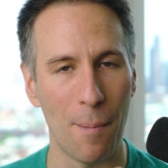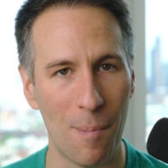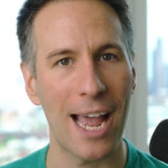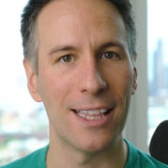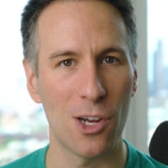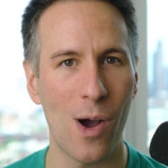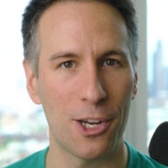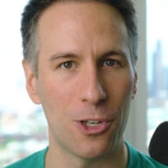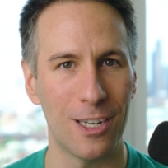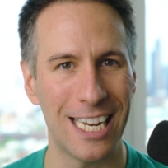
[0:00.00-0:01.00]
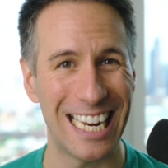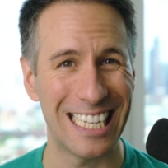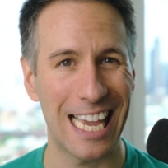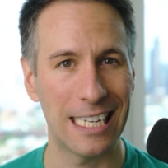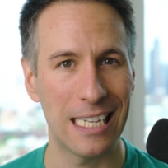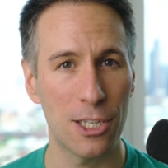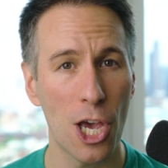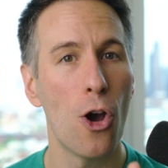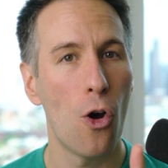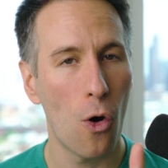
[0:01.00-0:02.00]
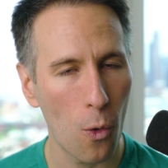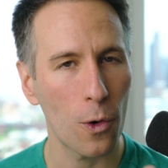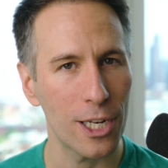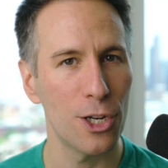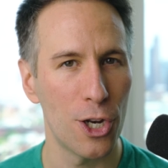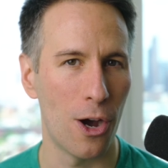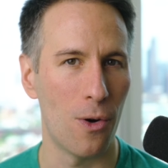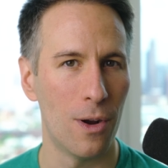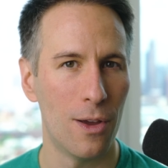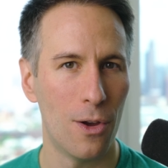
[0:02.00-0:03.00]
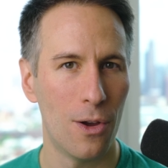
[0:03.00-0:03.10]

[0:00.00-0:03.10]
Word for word: beg the question in a sentence already know